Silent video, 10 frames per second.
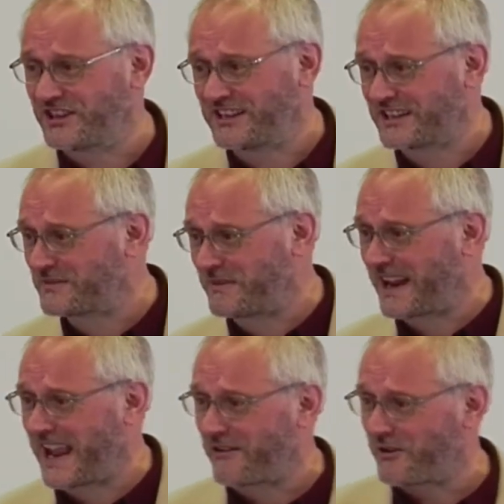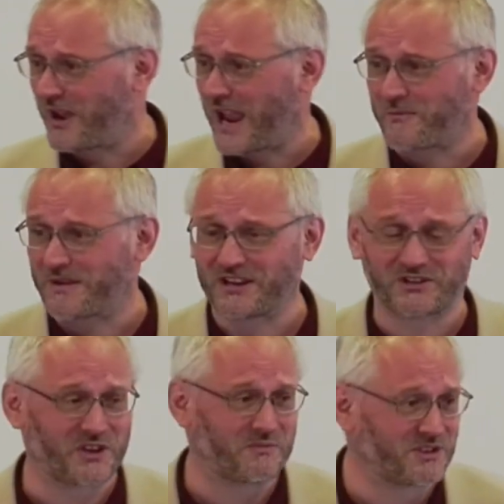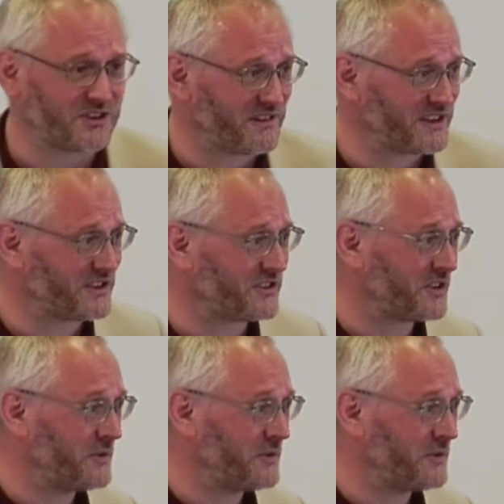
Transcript: It doesn't matter how long, how many sermons you've listened to.